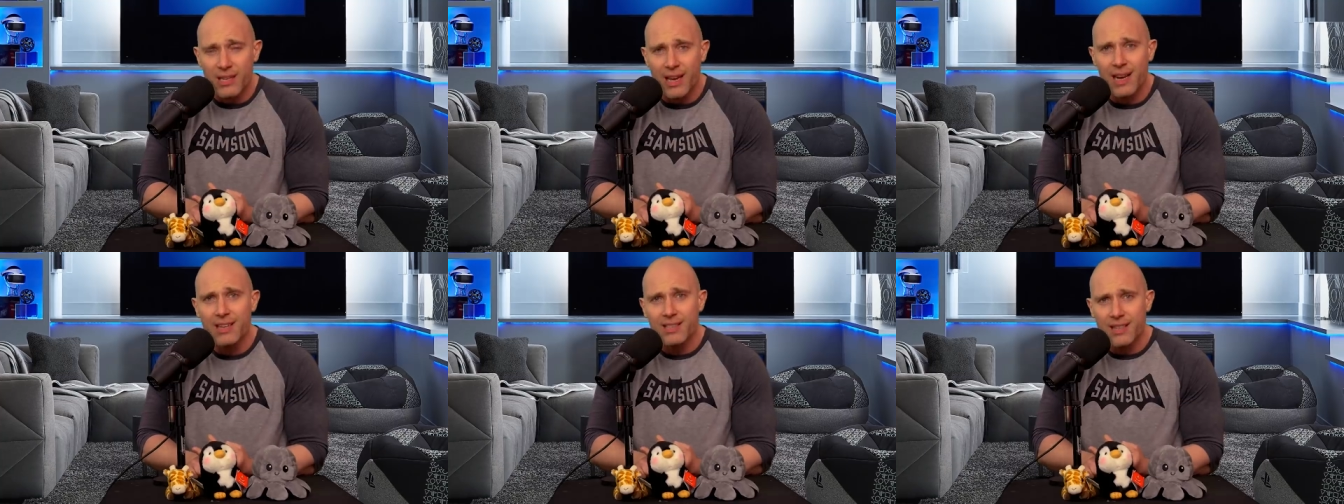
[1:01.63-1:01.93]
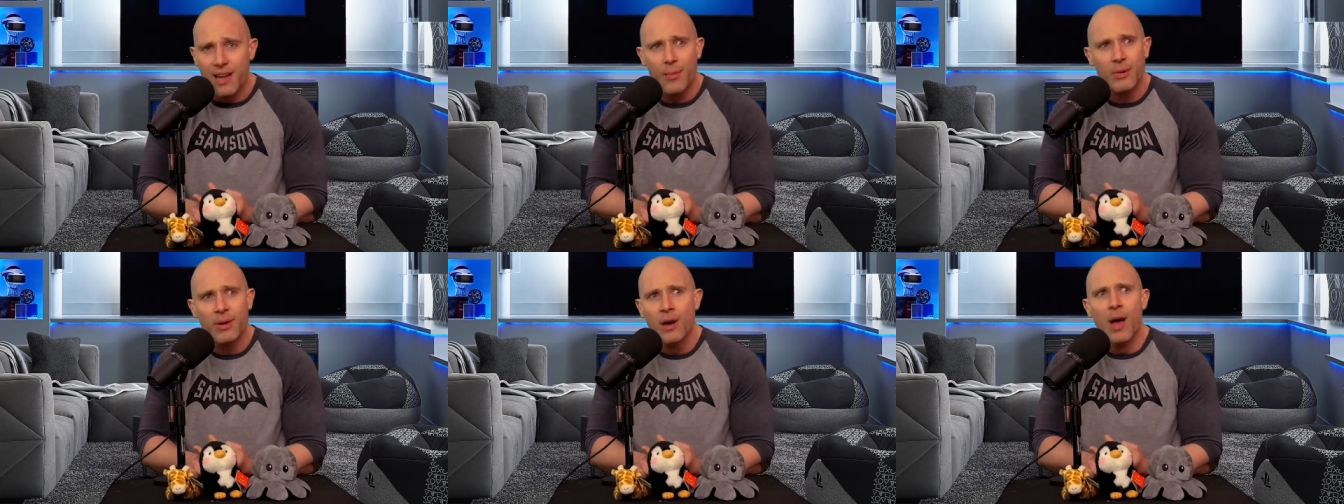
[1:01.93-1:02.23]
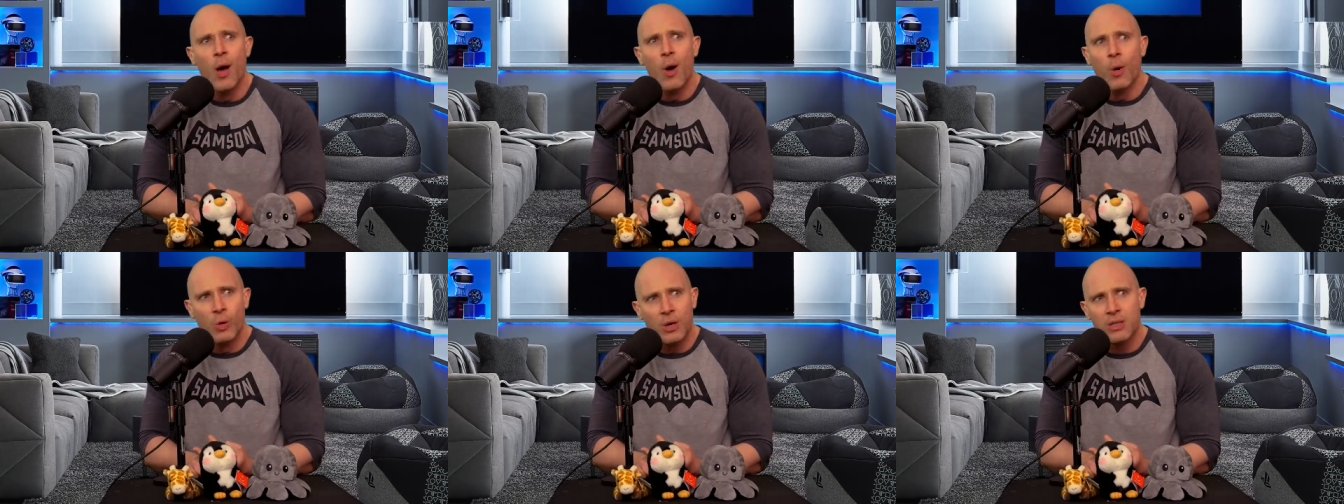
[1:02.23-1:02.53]
saying, Simon,
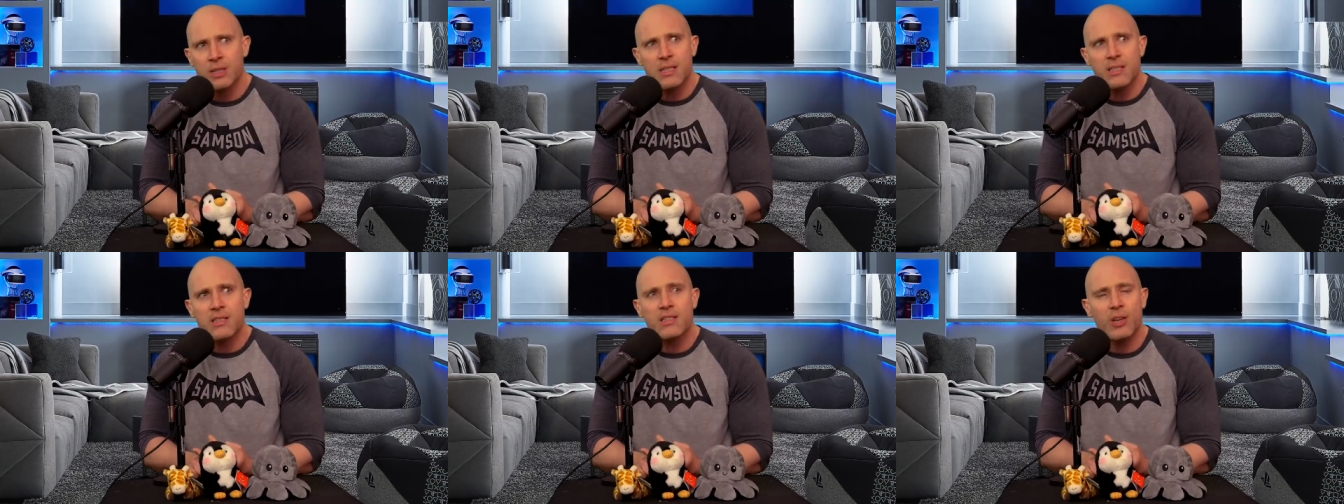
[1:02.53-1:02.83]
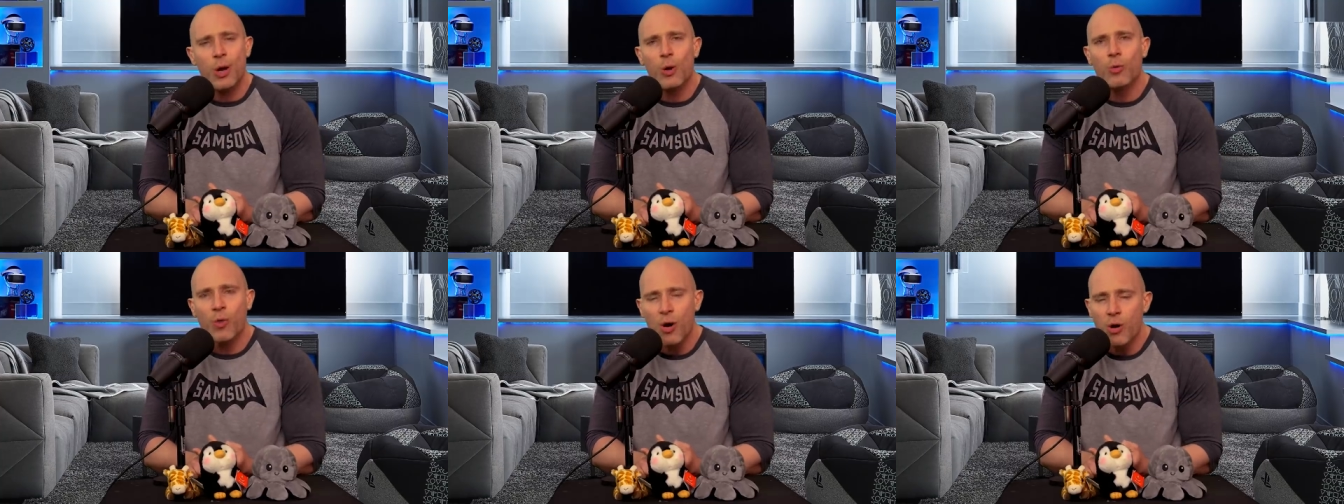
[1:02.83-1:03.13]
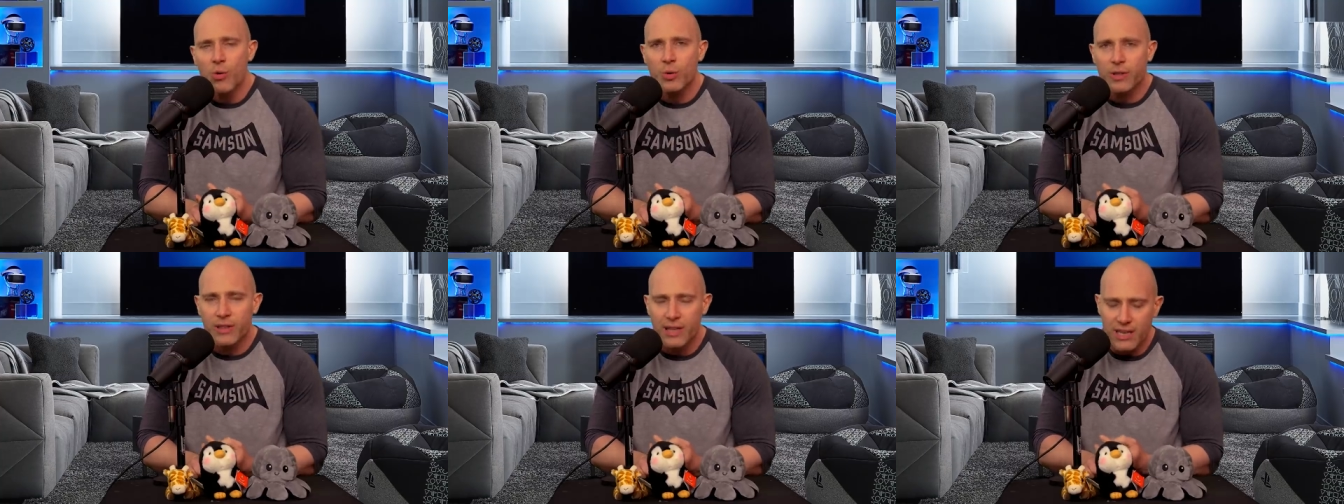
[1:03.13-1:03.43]
what is so
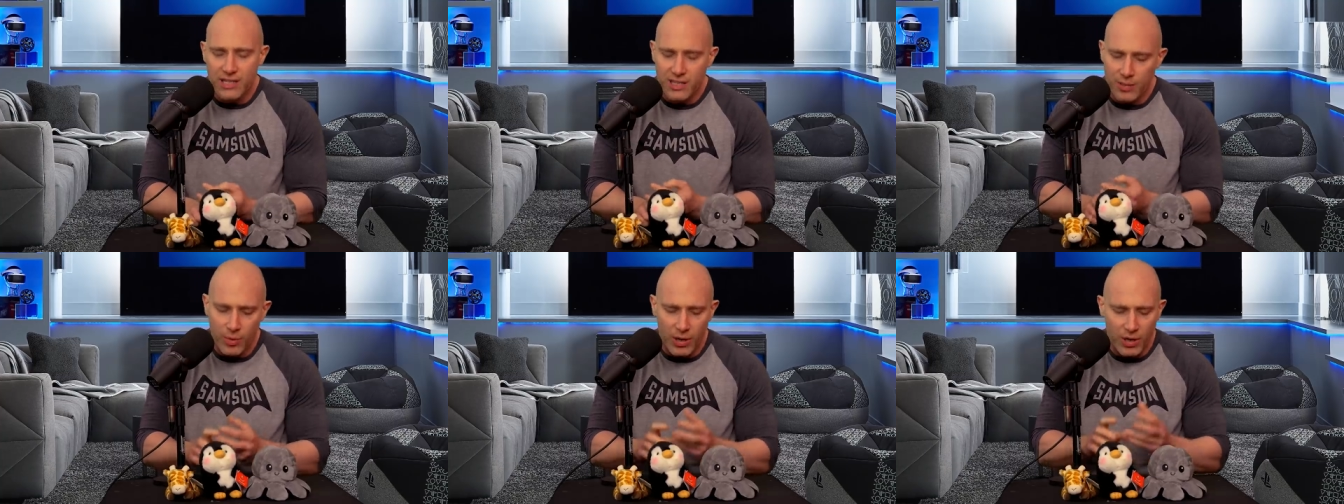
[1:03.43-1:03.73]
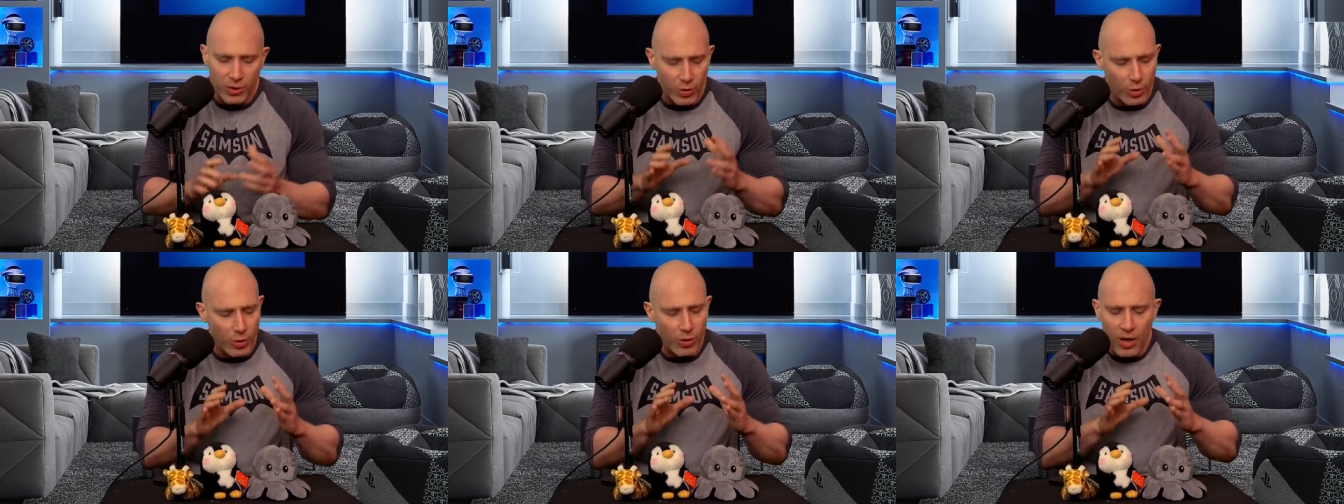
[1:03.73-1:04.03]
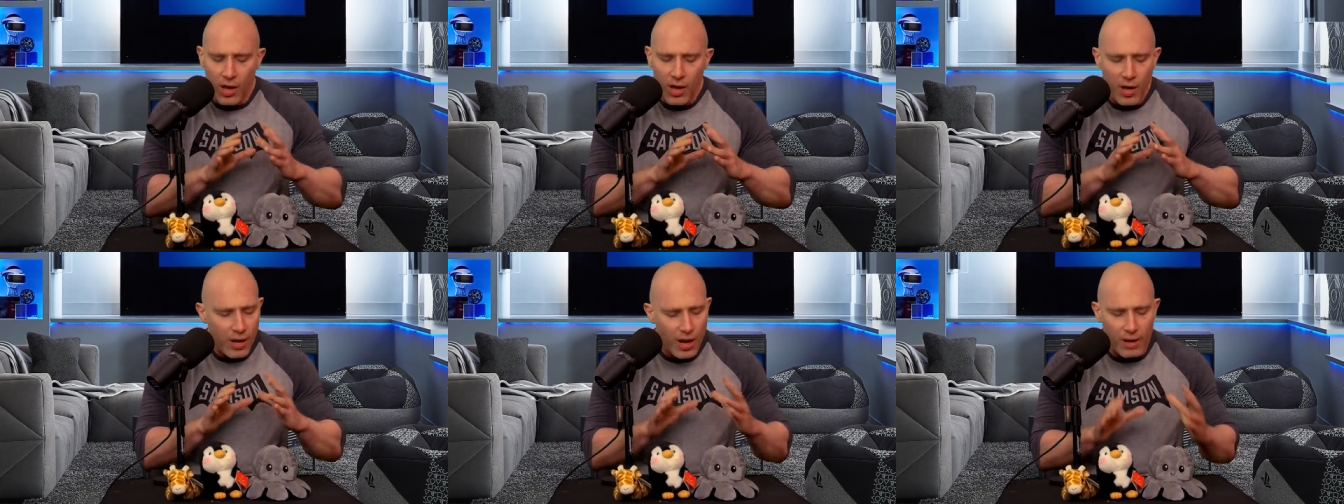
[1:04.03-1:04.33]
wrong with this? So I thought,
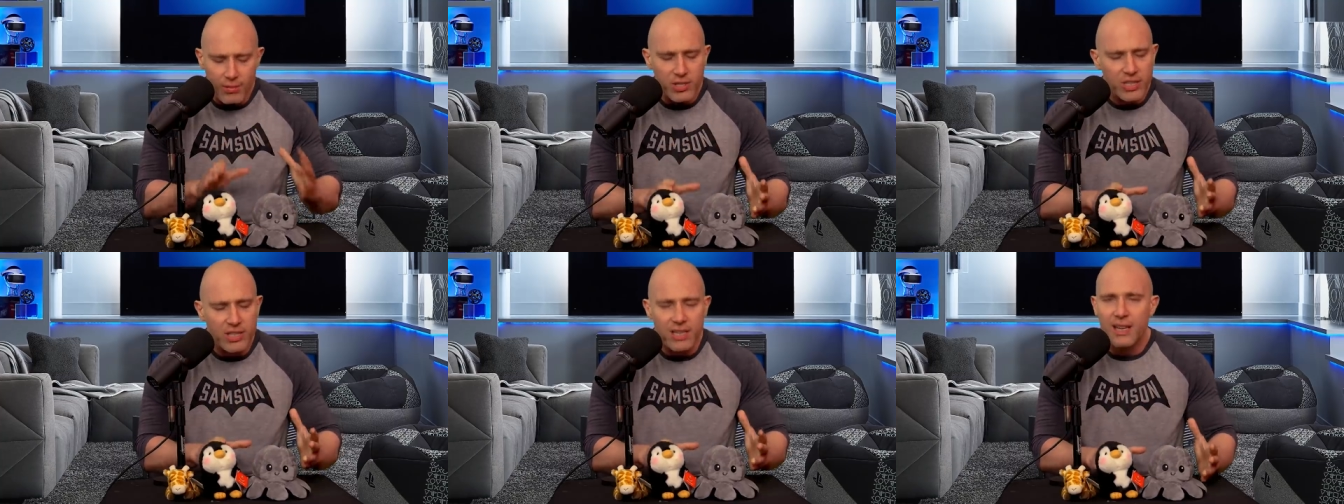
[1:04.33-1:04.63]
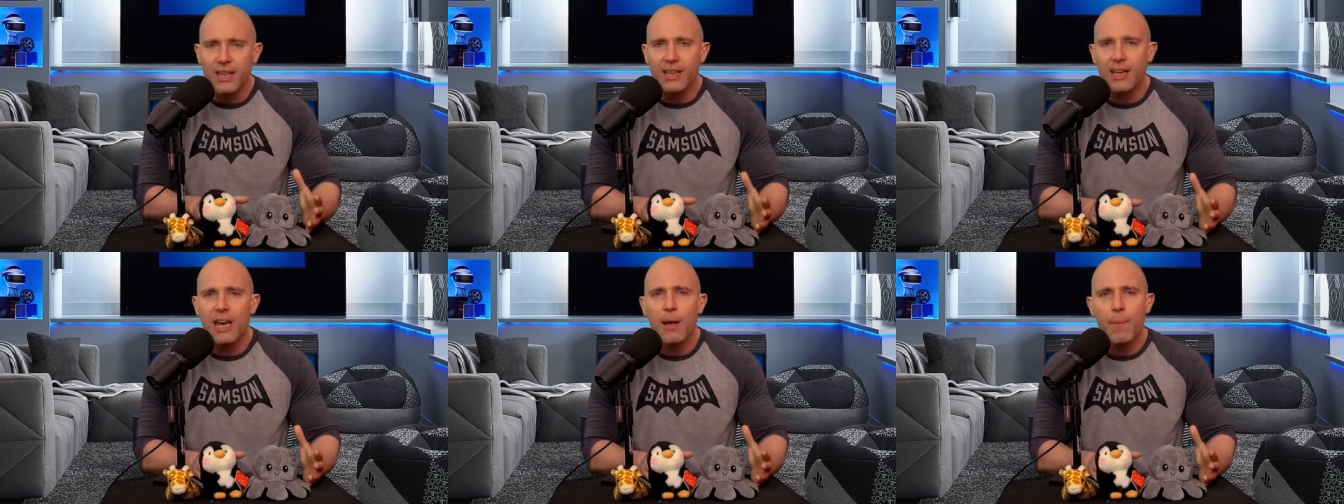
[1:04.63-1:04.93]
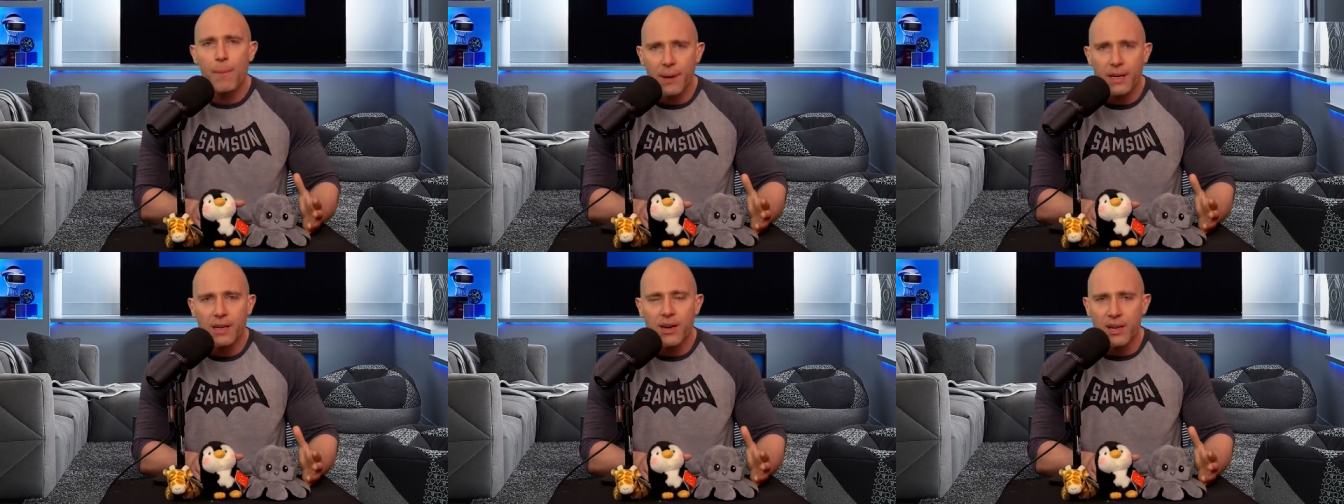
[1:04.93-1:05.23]
I'm just going to
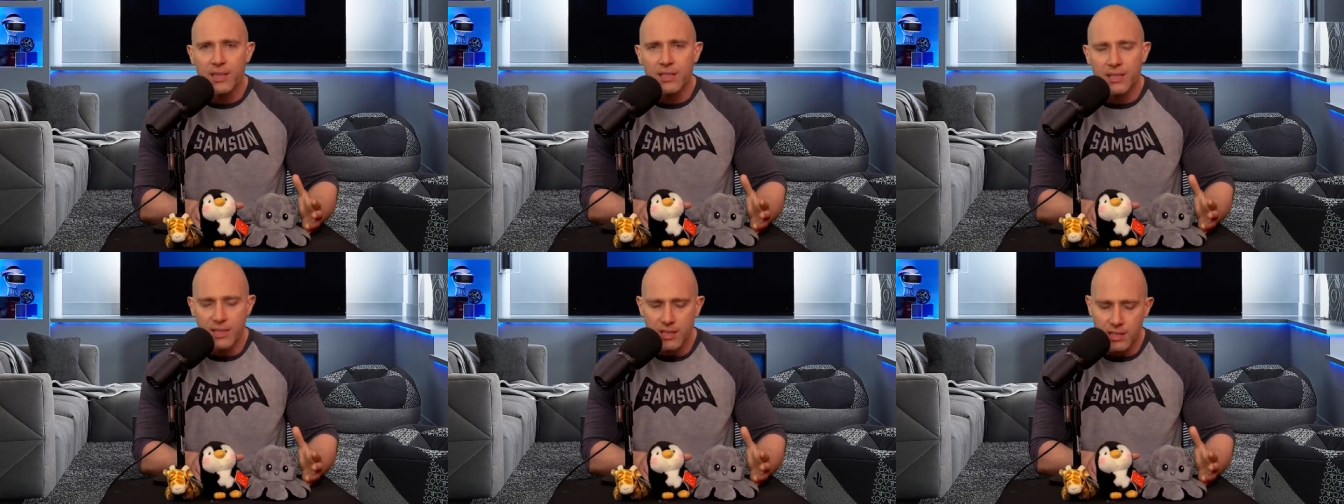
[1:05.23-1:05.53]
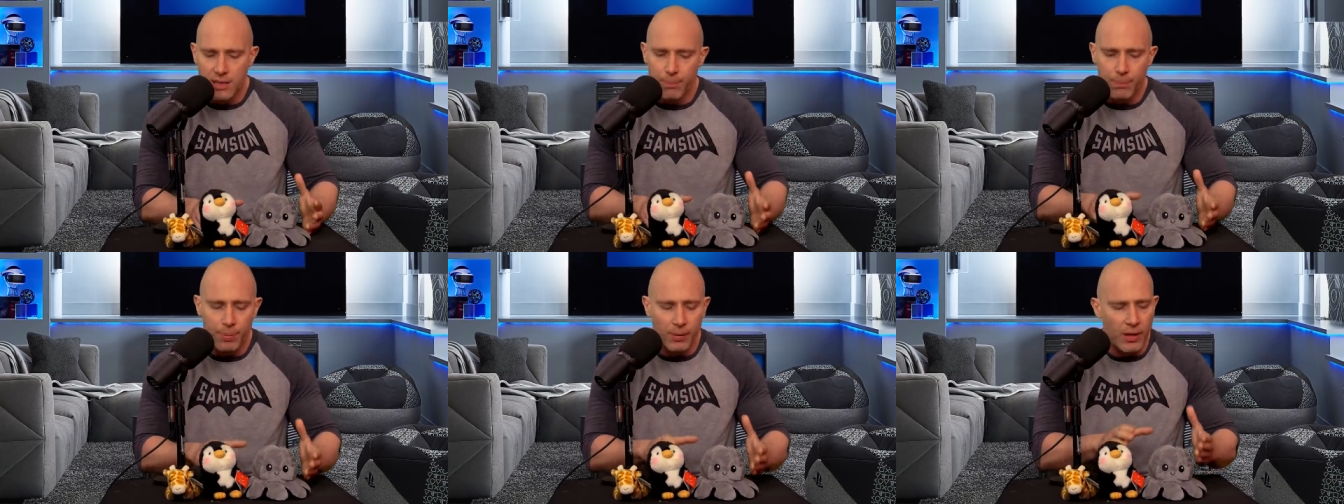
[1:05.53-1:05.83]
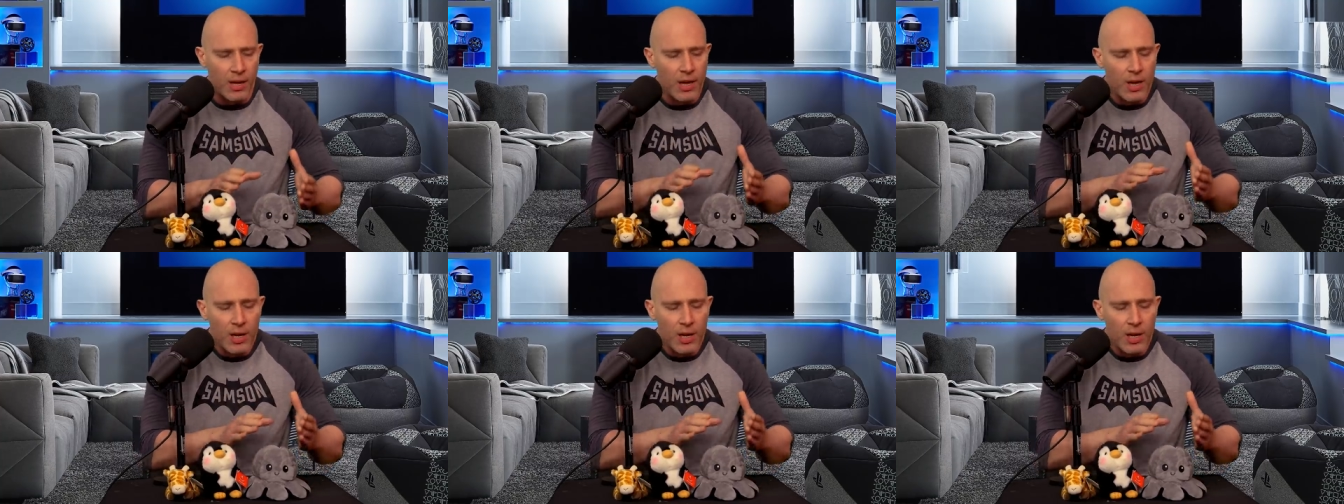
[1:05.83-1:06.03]
keep it nice and simple.